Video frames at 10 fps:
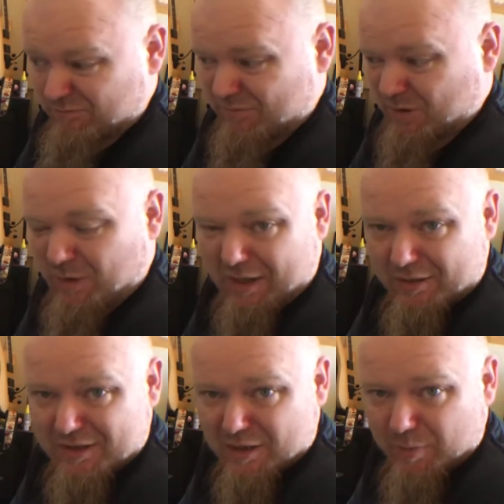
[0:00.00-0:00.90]
It's quite
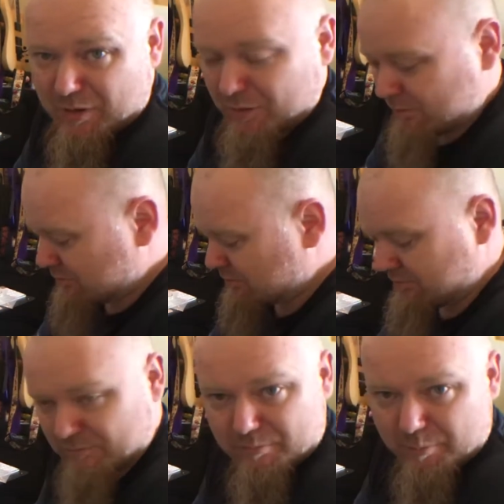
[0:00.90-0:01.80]
a typical
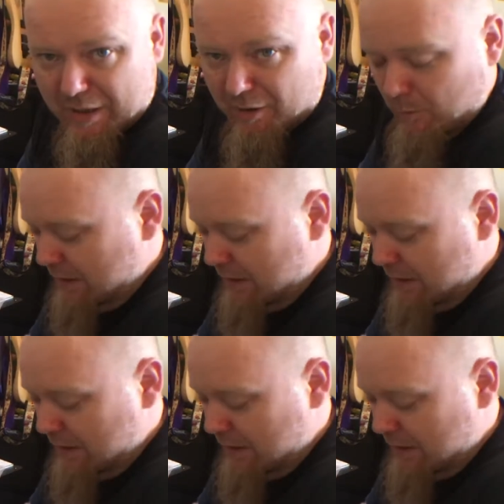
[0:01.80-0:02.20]
pair of